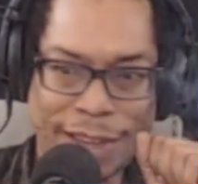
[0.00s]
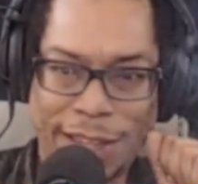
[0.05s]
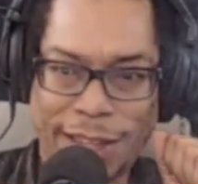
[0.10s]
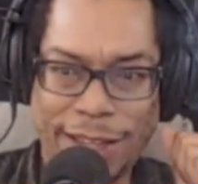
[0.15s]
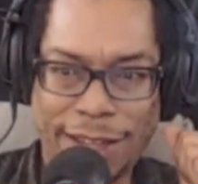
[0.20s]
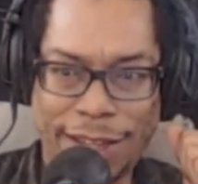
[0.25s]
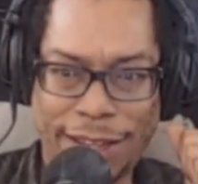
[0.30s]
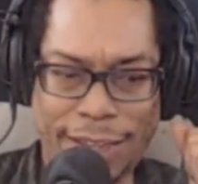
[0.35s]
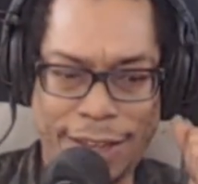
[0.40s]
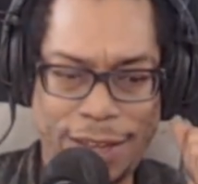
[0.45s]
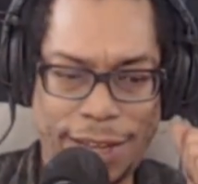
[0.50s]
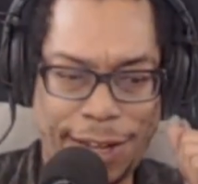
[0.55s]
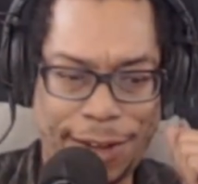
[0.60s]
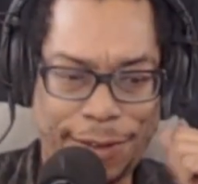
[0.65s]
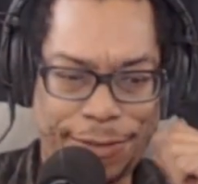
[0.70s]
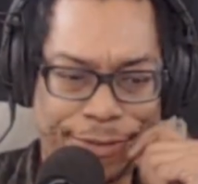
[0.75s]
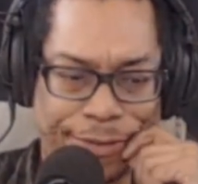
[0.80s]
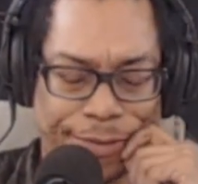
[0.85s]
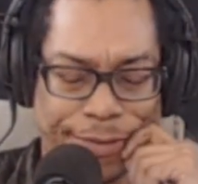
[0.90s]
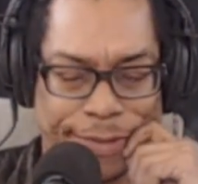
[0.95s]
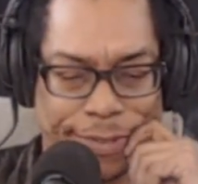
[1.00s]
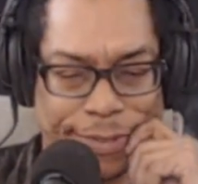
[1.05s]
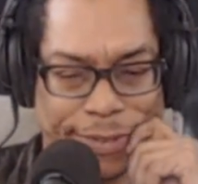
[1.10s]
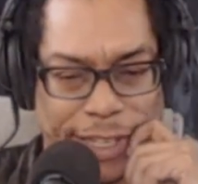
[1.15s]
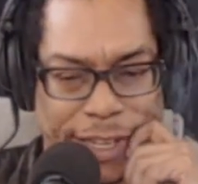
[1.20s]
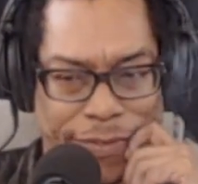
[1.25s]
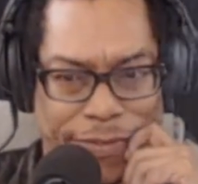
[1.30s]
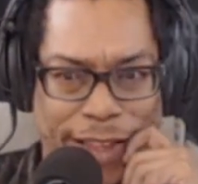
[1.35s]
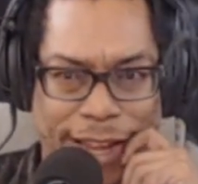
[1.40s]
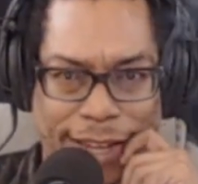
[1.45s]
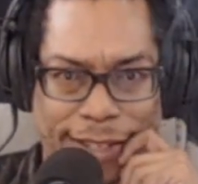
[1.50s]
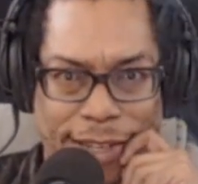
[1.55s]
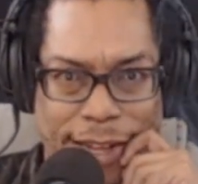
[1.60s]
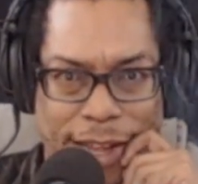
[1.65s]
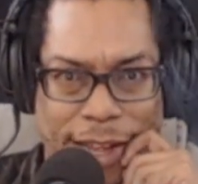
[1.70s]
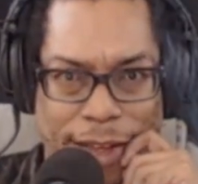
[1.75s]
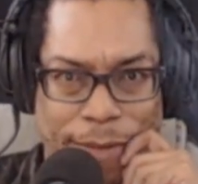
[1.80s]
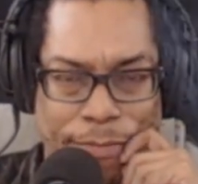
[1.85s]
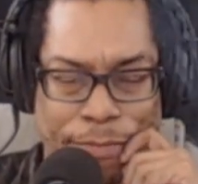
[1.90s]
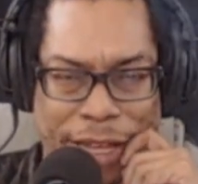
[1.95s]
if that's
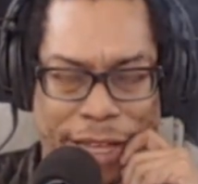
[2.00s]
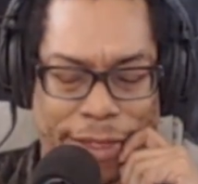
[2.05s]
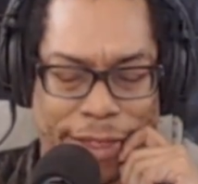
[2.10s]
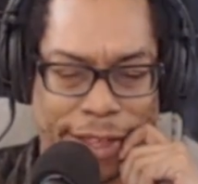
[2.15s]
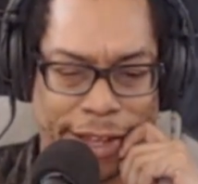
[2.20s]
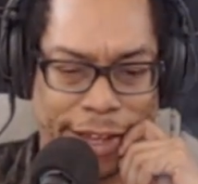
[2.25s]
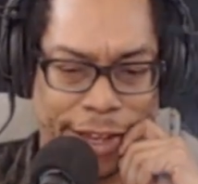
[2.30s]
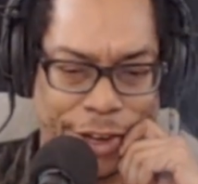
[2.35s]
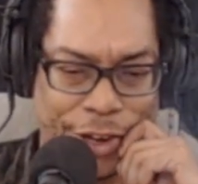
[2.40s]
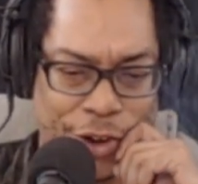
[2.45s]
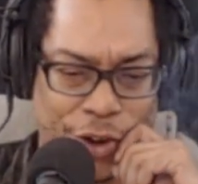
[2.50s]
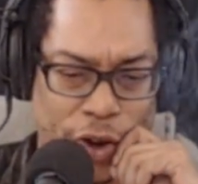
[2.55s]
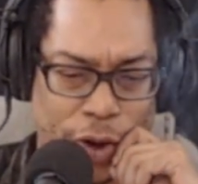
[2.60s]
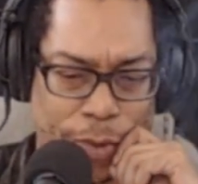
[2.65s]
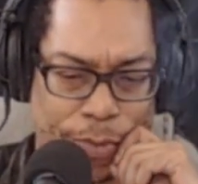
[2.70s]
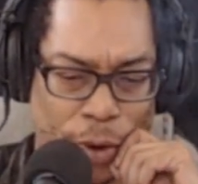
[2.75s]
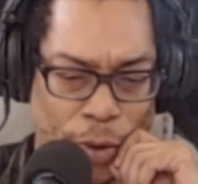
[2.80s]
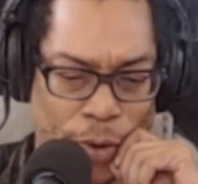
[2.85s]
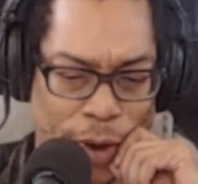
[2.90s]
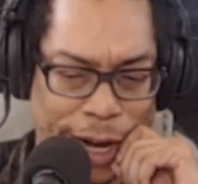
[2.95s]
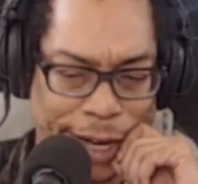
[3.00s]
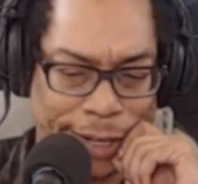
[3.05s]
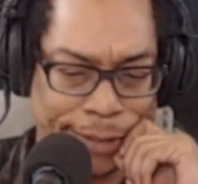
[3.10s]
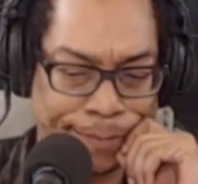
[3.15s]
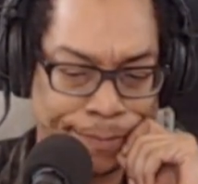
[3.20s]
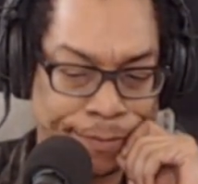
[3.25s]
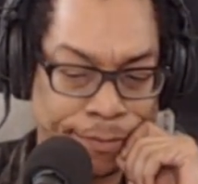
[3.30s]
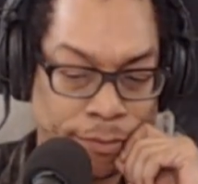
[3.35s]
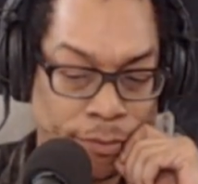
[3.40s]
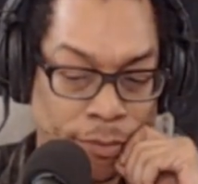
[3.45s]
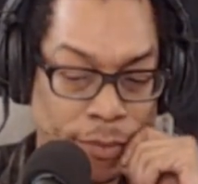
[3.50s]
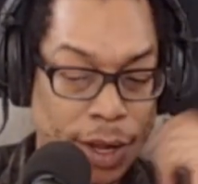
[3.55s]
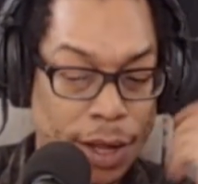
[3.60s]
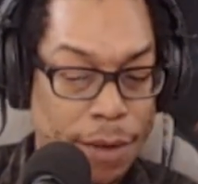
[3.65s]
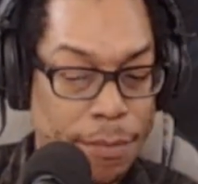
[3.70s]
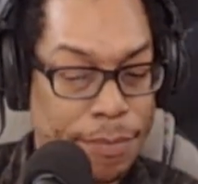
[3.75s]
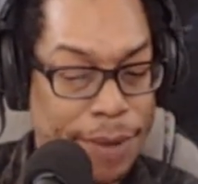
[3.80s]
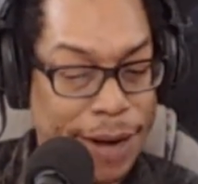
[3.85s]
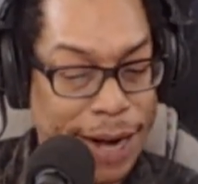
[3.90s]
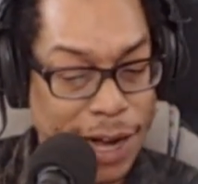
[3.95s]
a big thing in Europe or what.
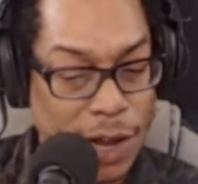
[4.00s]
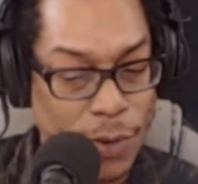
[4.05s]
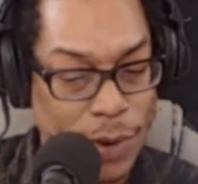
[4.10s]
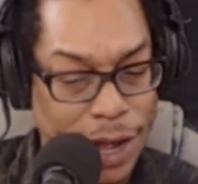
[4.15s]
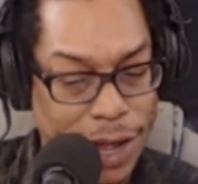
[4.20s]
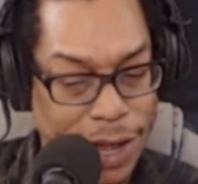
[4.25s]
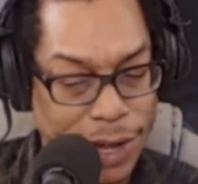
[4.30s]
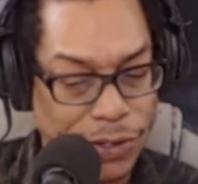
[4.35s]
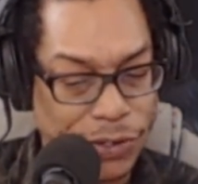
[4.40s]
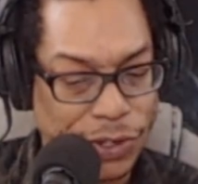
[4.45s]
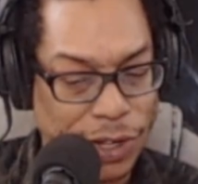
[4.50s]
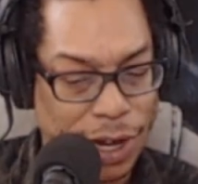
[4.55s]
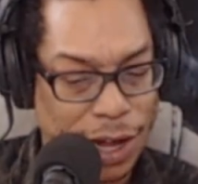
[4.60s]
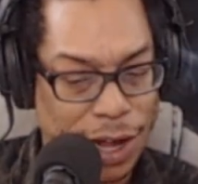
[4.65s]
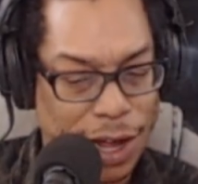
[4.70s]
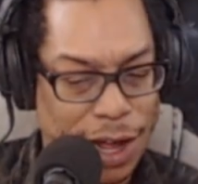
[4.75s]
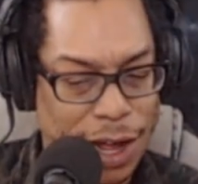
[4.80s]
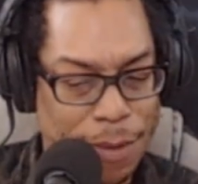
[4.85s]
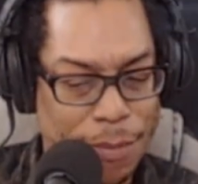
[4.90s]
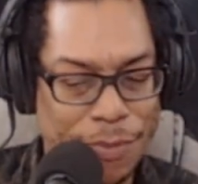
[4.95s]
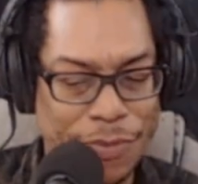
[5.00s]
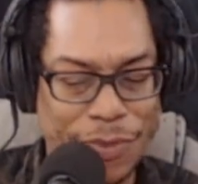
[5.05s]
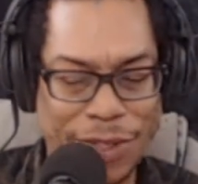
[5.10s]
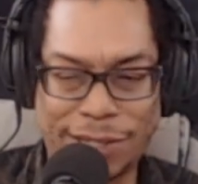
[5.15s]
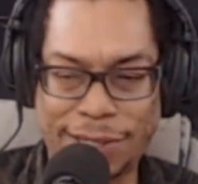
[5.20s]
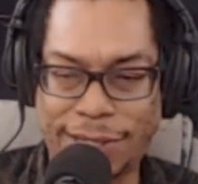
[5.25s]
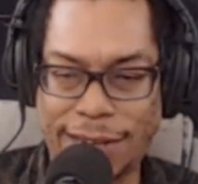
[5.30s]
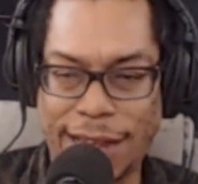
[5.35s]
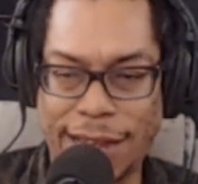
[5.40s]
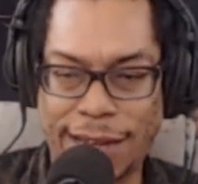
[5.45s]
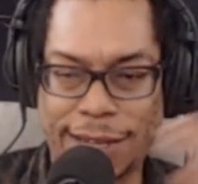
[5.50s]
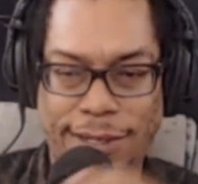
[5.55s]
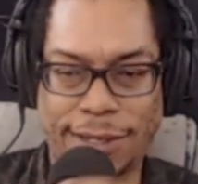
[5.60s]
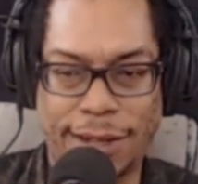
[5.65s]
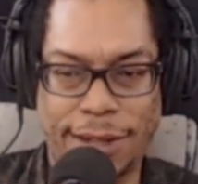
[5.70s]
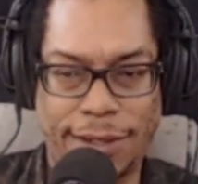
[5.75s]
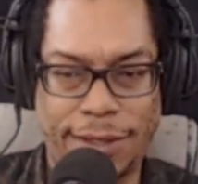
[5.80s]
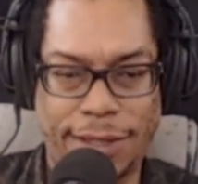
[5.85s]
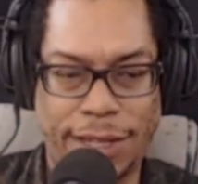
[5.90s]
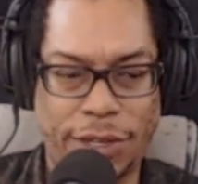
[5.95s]
But anyways,
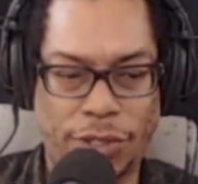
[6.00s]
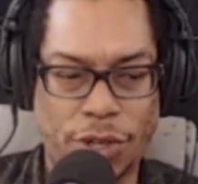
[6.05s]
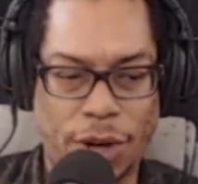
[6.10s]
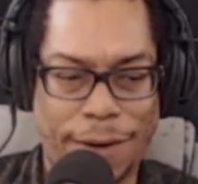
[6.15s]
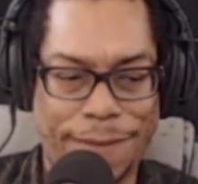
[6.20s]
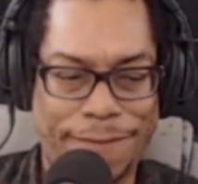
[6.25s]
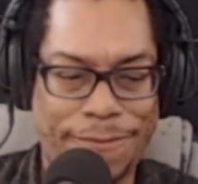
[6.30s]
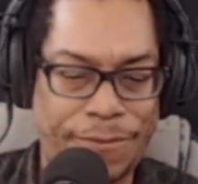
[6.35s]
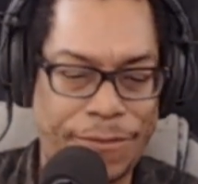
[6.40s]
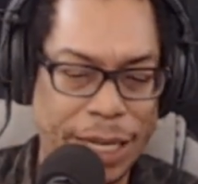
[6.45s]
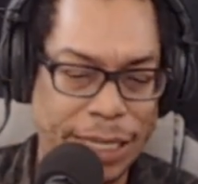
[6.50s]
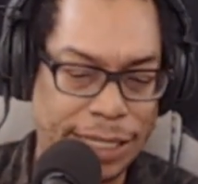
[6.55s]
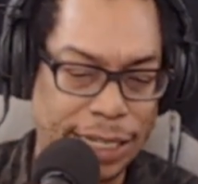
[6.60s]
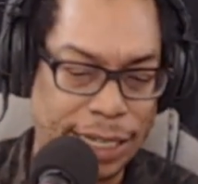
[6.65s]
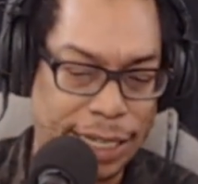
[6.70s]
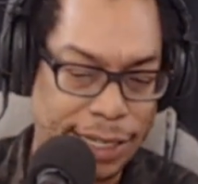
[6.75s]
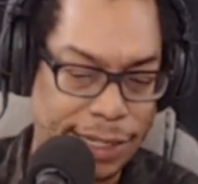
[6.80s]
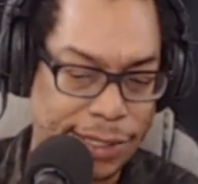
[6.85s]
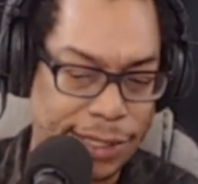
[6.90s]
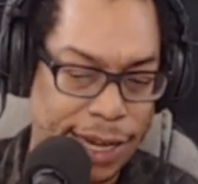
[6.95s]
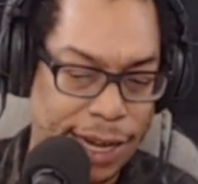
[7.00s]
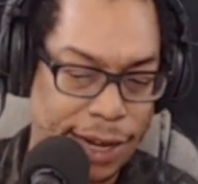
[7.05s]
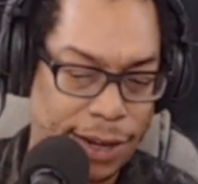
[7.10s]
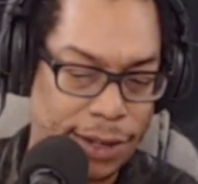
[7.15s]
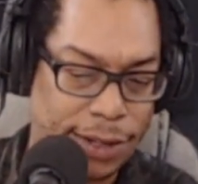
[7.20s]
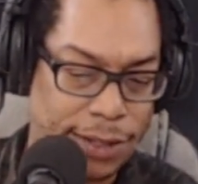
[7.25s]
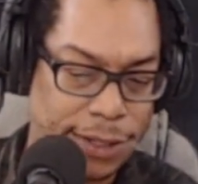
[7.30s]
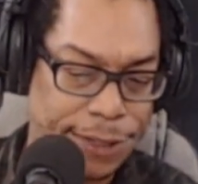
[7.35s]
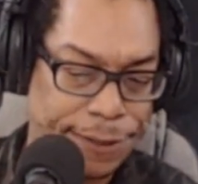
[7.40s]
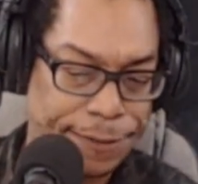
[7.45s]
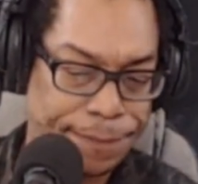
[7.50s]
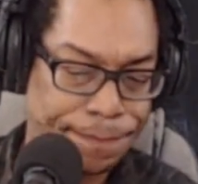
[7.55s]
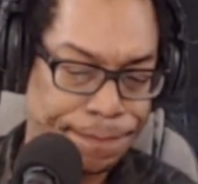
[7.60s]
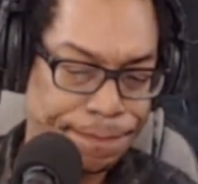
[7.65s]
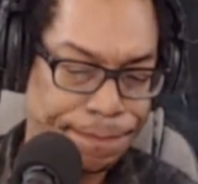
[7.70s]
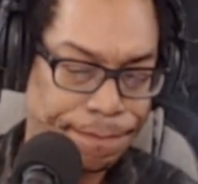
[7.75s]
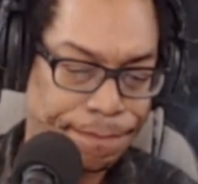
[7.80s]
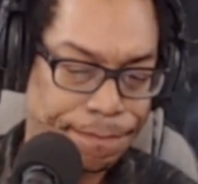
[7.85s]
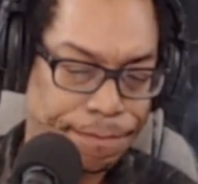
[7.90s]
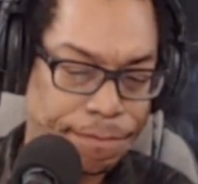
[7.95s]
these are physically settled.
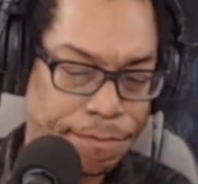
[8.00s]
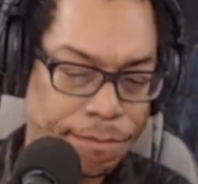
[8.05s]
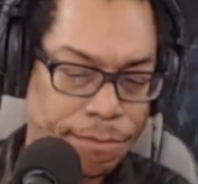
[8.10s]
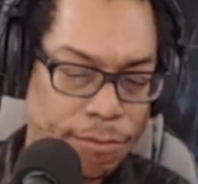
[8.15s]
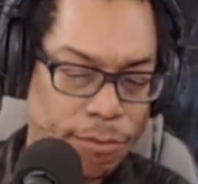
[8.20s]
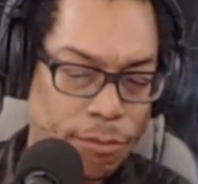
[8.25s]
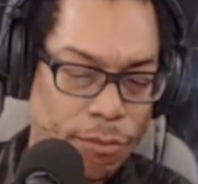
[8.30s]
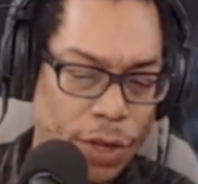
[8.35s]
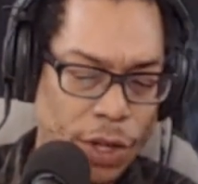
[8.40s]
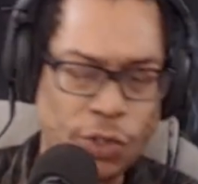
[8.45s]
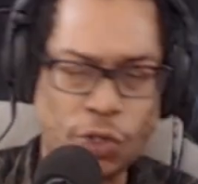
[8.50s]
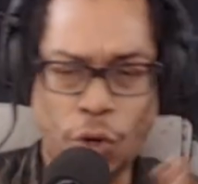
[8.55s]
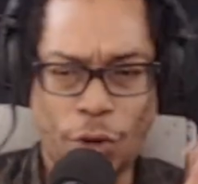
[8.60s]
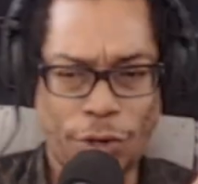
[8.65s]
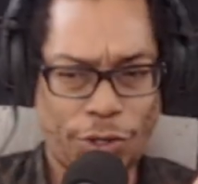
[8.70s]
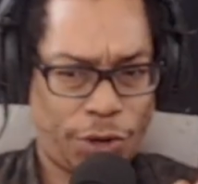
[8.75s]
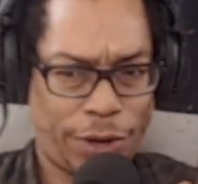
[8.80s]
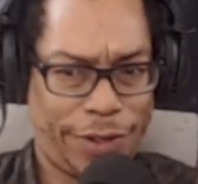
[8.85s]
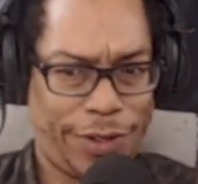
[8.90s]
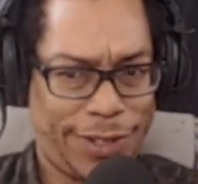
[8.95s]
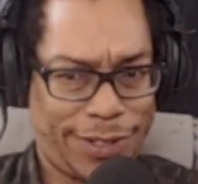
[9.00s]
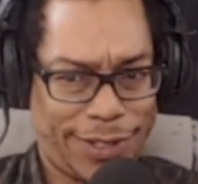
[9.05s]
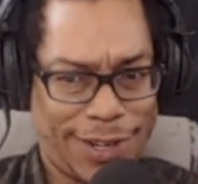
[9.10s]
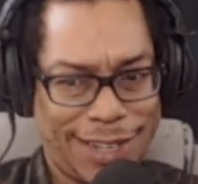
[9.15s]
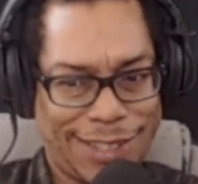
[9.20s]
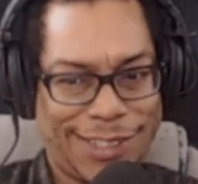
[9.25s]
Sorry, that's not